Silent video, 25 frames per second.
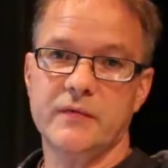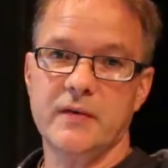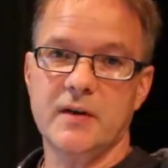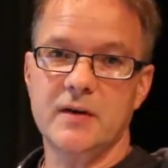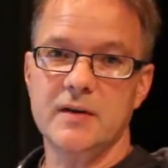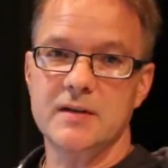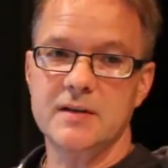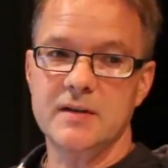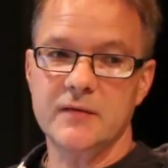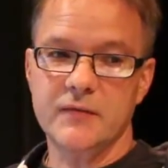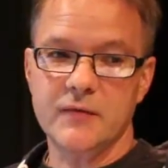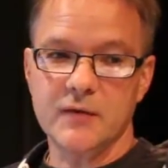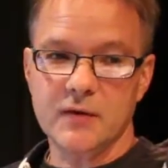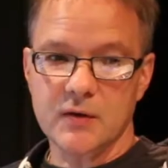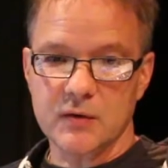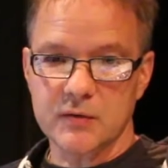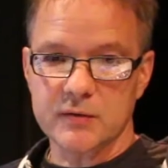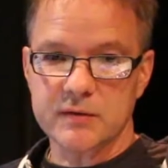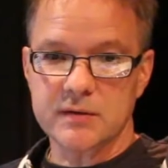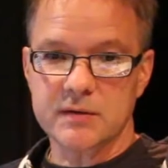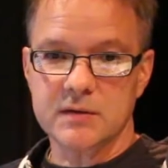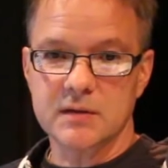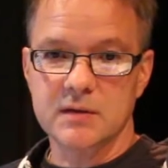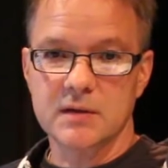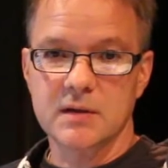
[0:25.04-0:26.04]
very difficult
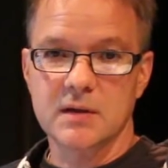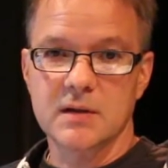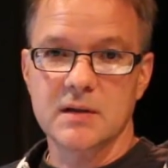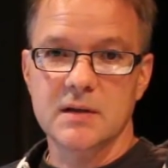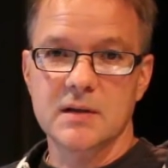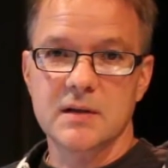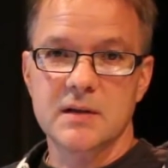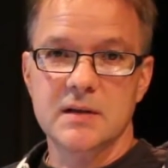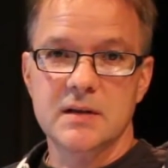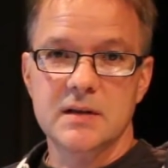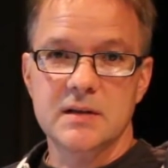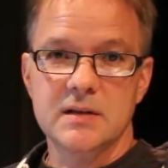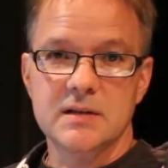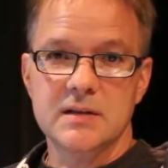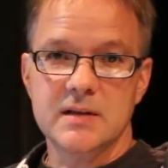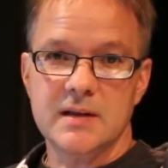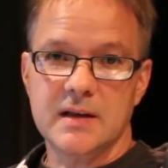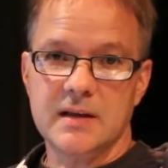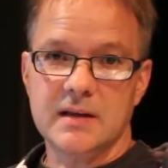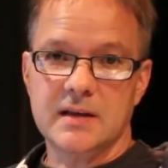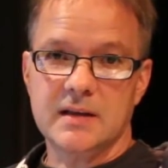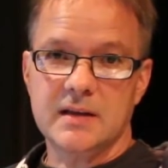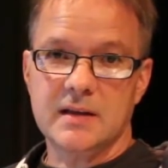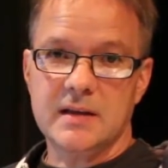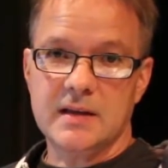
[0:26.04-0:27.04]
to
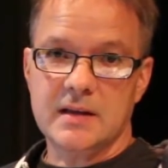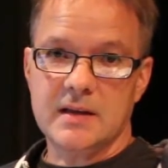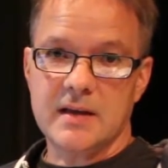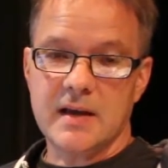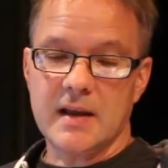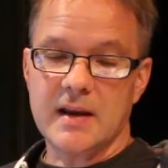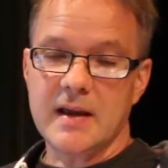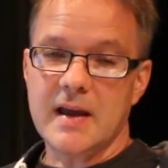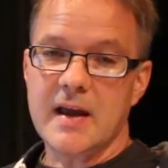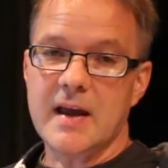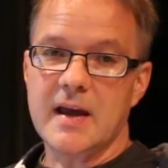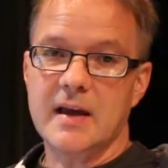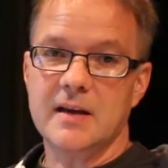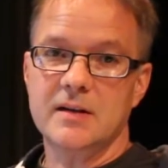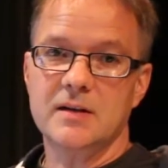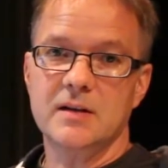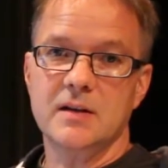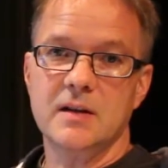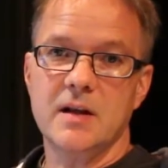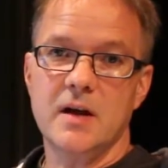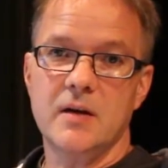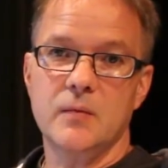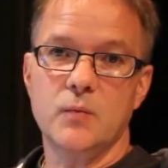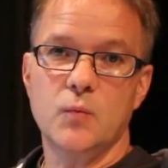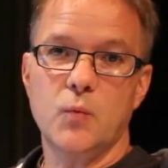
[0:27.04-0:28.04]
get a handle
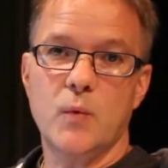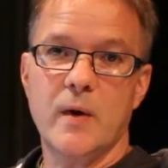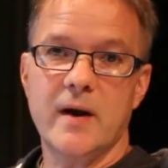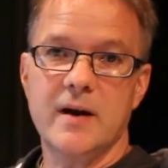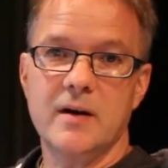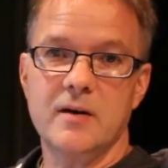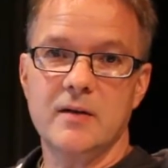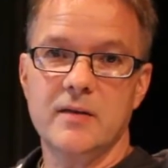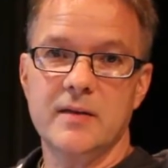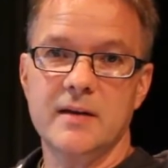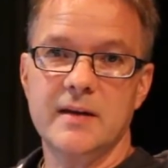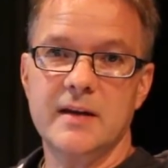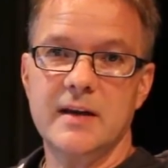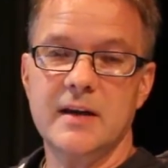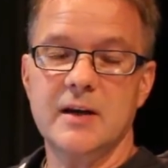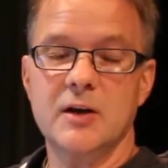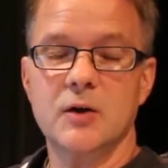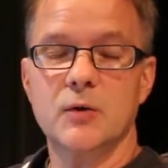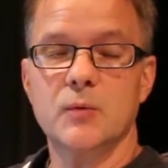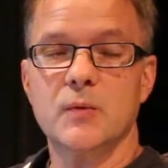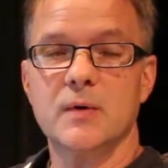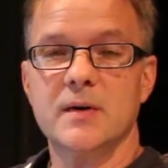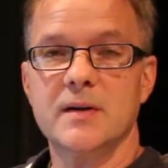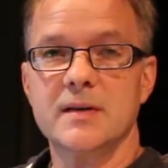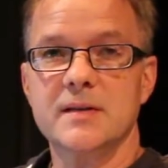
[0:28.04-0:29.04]
on where the gear
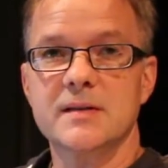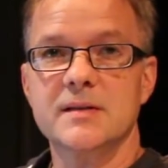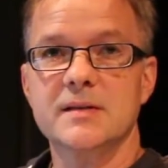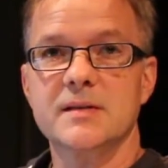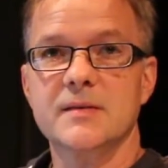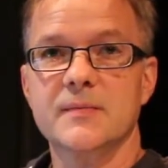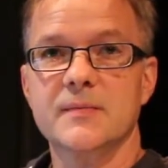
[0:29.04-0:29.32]
was.